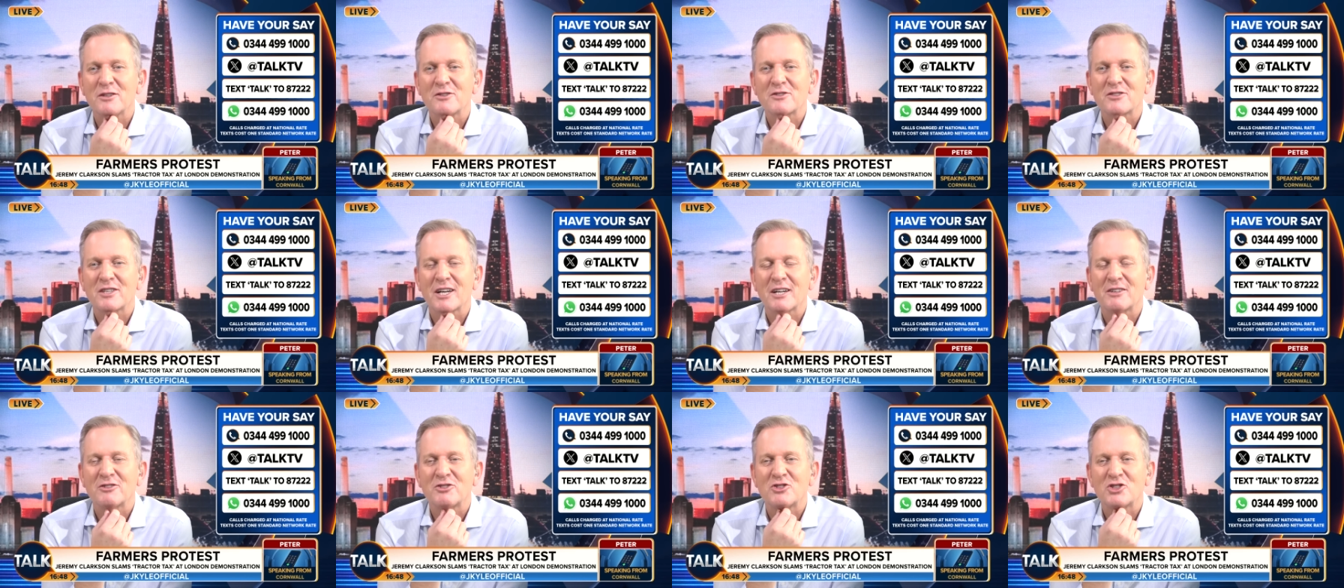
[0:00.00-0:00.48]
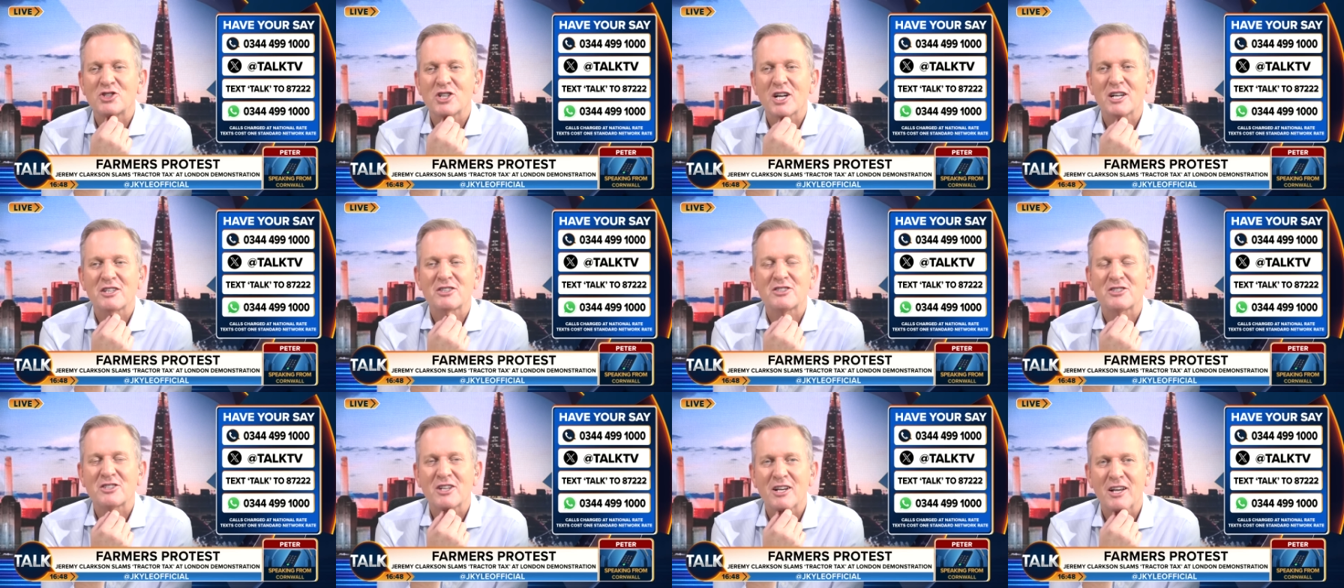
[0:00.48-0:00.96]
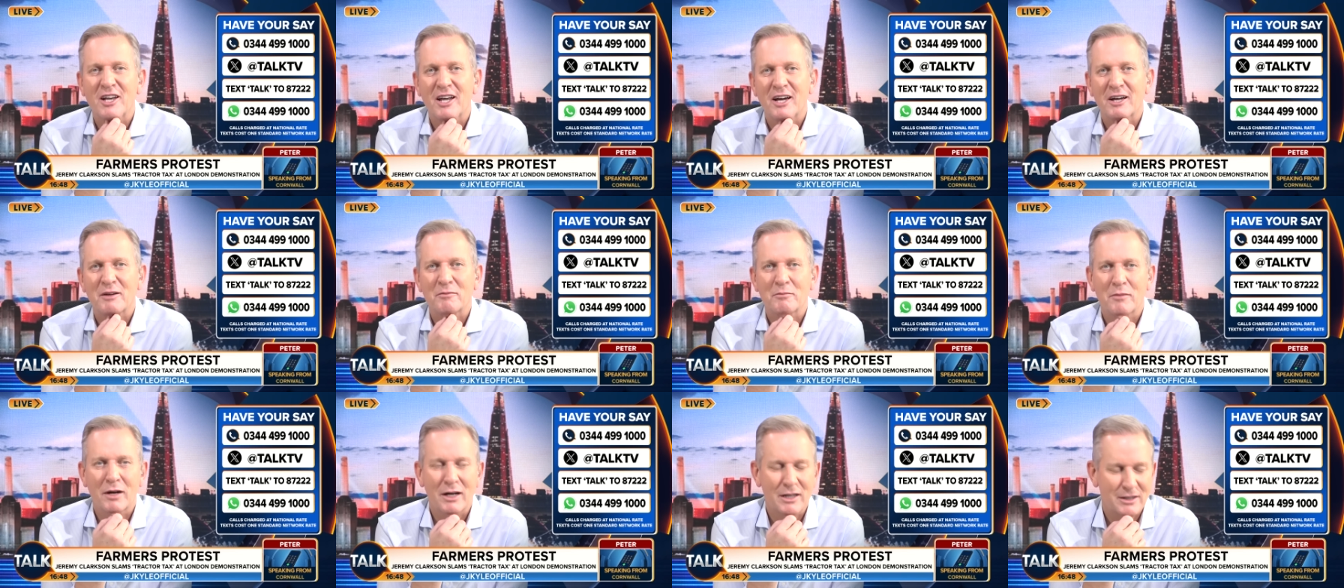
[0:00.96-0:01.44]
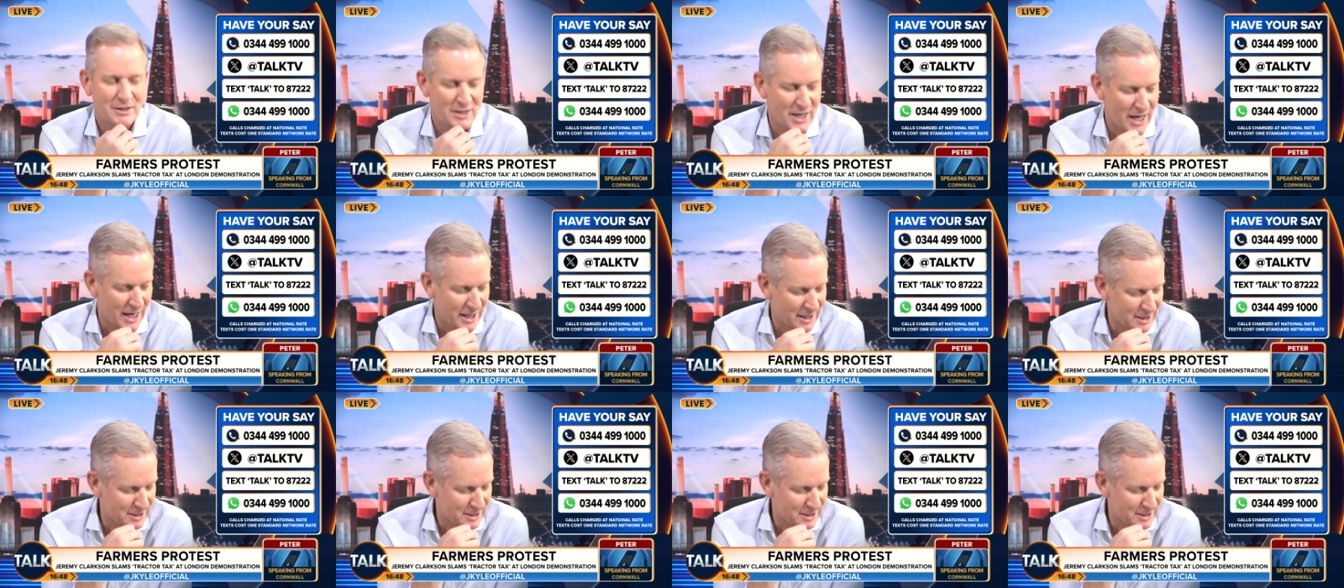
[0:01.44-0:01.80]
You sound just like my dad.